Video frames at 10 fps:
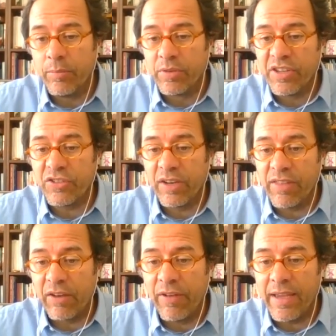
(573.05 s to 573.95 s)
position of
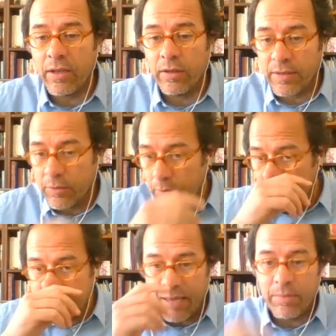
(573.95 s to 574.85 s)
their vehicles in real
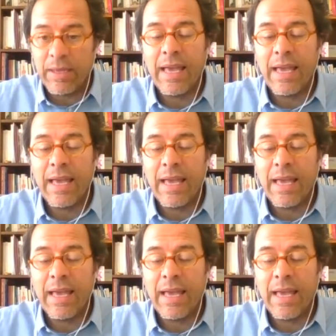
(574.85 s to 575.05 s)
time